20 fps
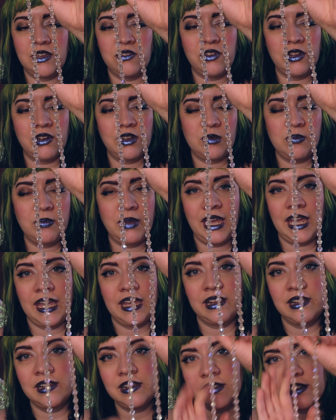a very
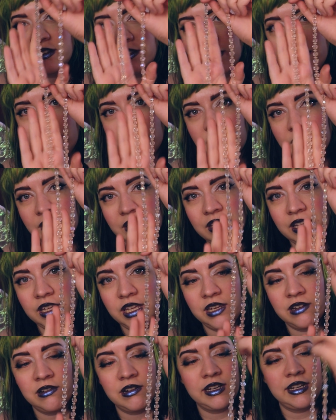pale
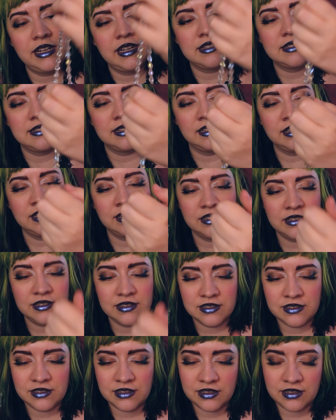
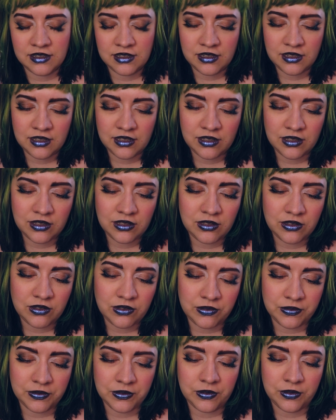iridescent
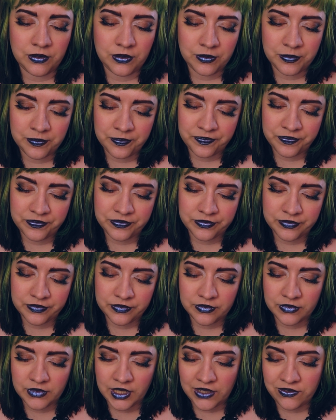or
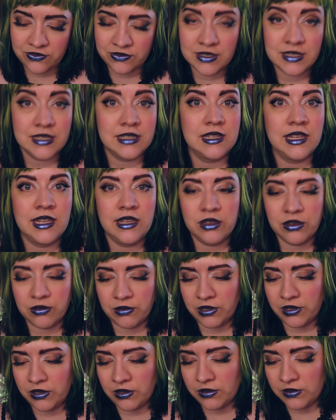even
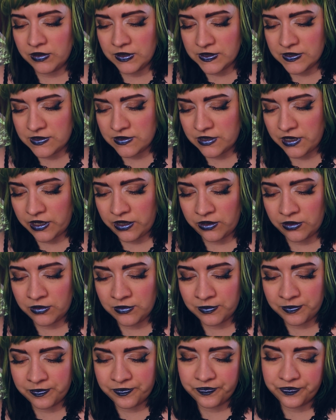see-through stone.
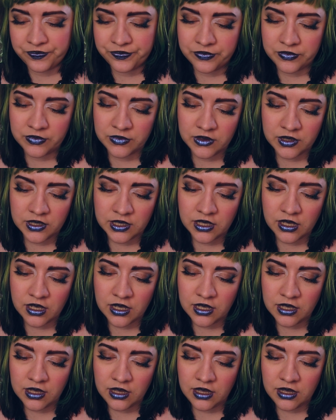
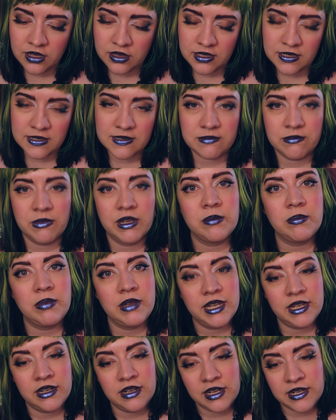This might
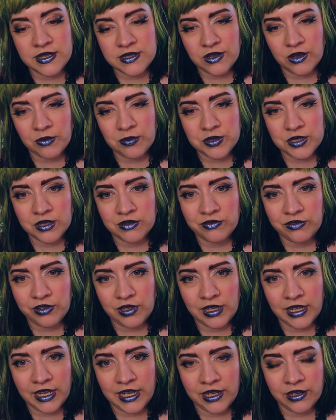be a nice option for
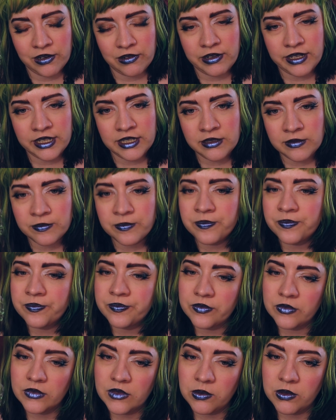layering.
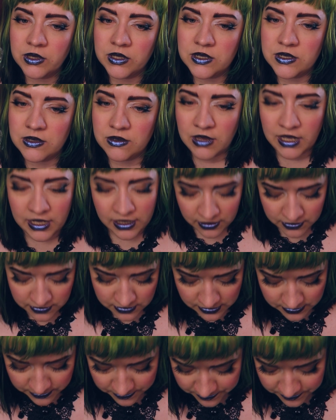Could do that.